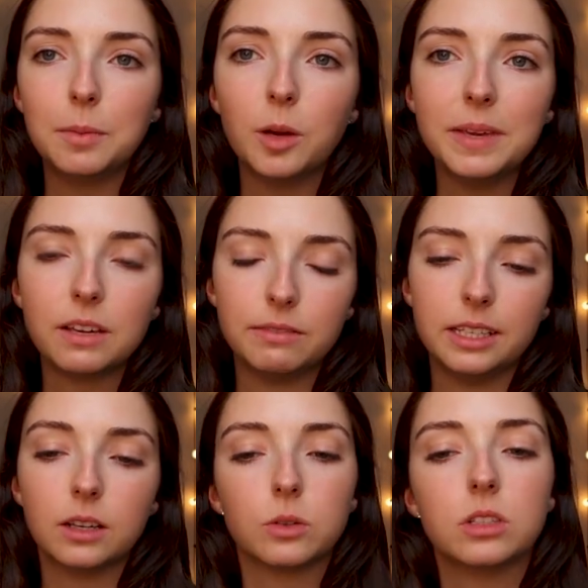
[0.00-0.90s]
Maybe I'll make a
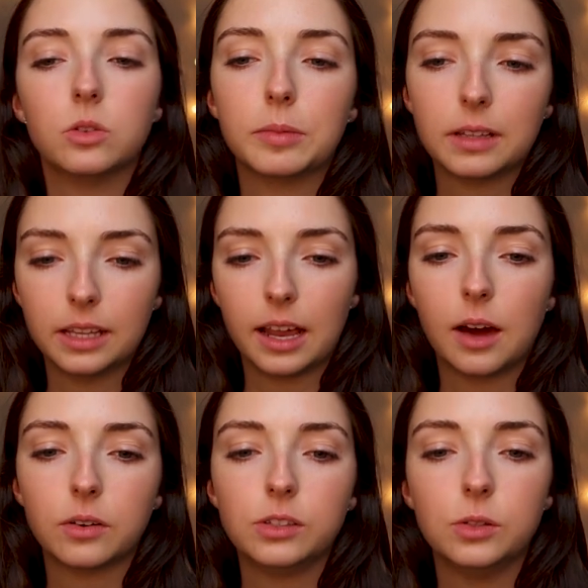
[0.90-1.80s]
video too about like
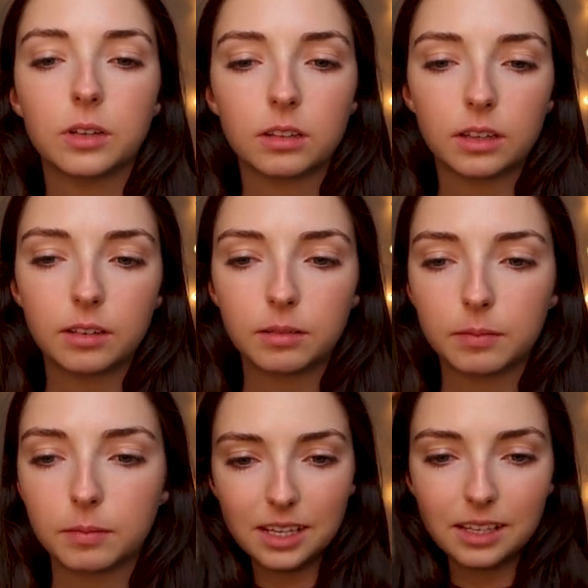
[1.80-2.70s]
how to do nothing.
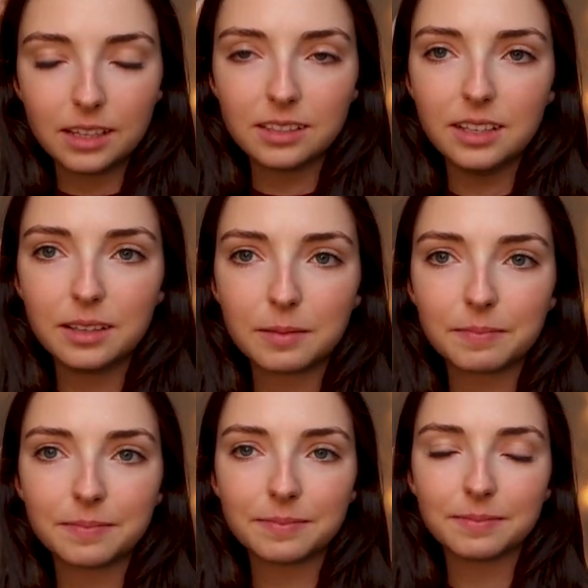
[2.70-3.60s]
Cause like,
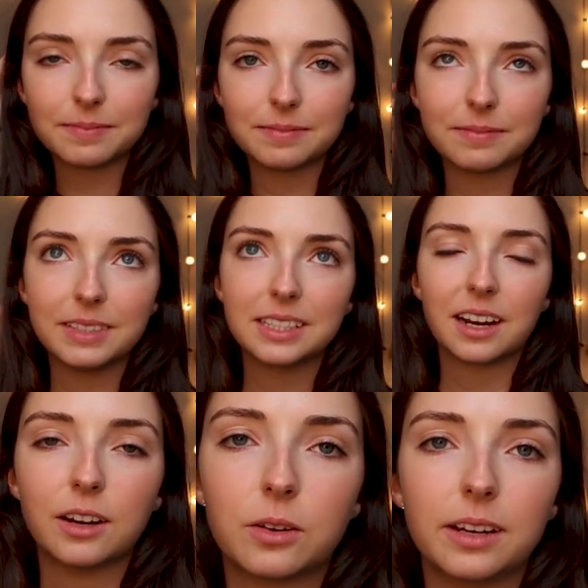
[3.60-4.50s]
it's
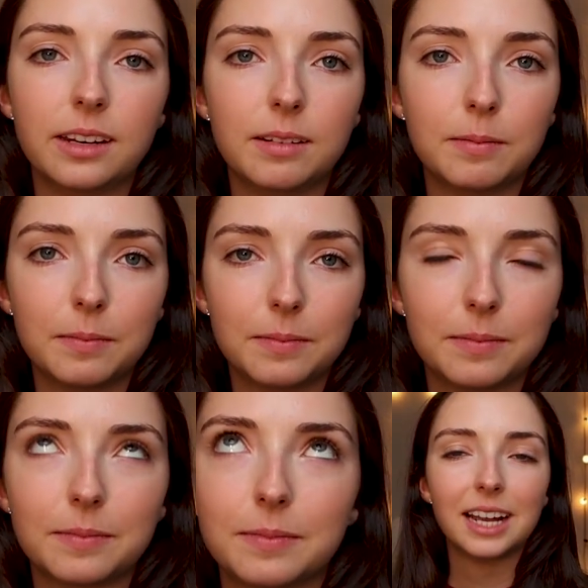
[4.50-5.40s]
kind of great.
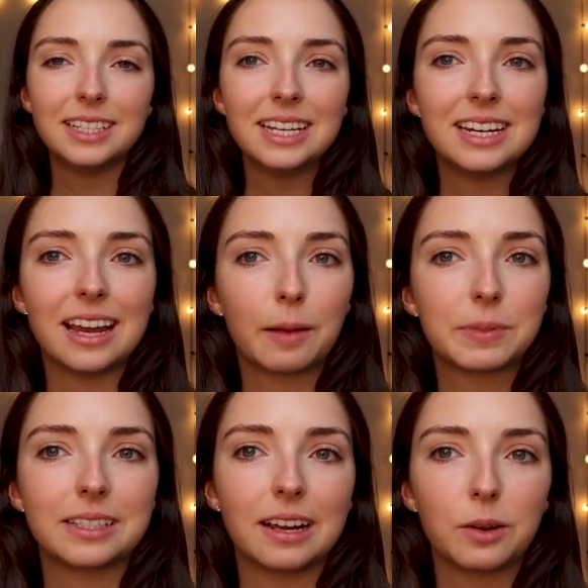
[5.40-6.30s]
I take
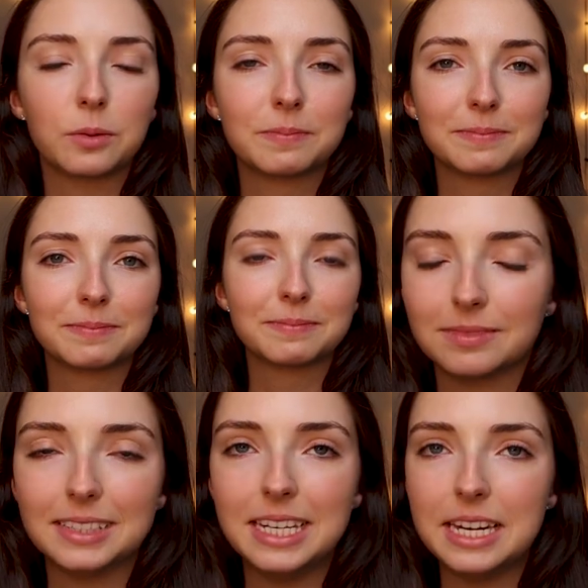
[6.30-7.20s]
naps now.
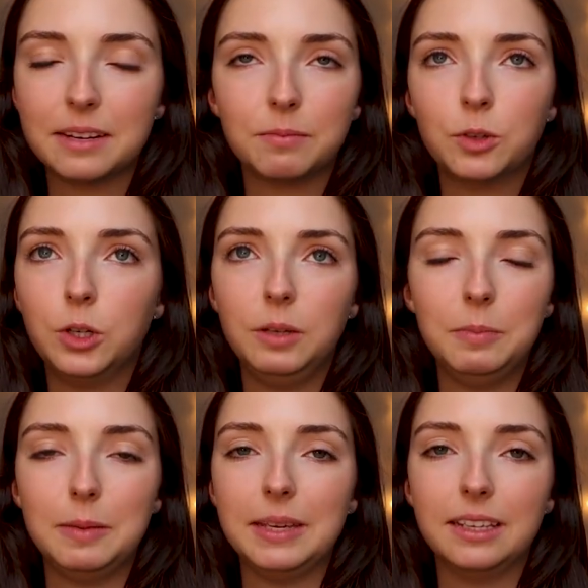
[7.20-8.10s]

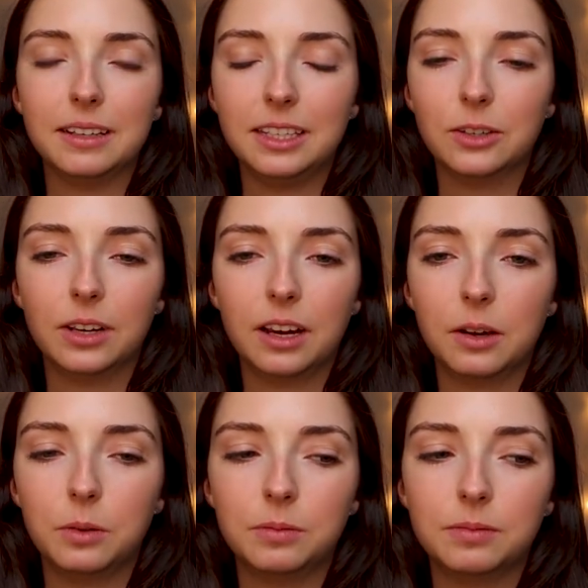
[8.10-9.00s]
Couldn't be me a year
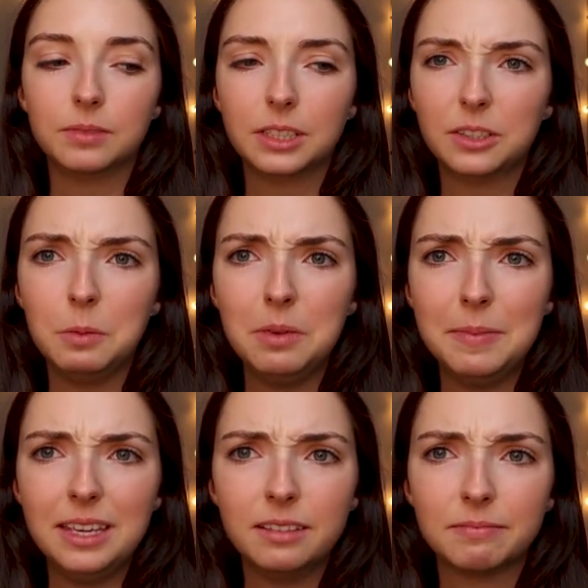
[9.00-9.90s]
ago. Couldn't be
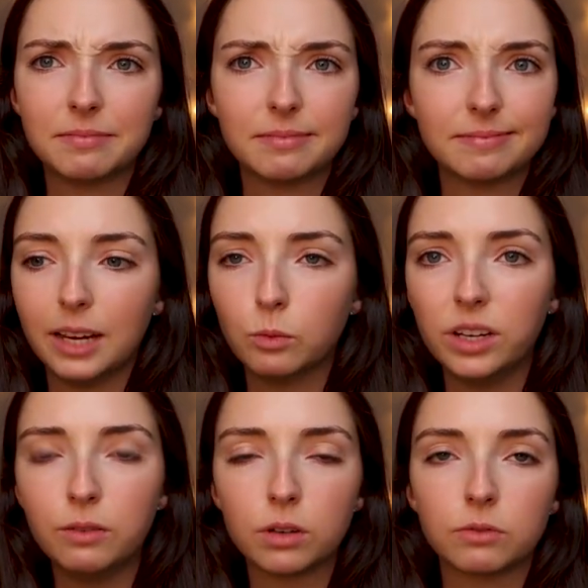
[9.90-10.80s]
me. I
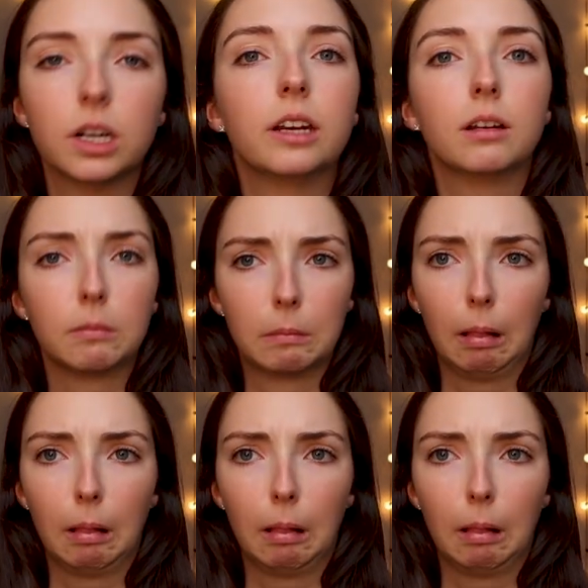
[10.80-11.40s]
read for fun.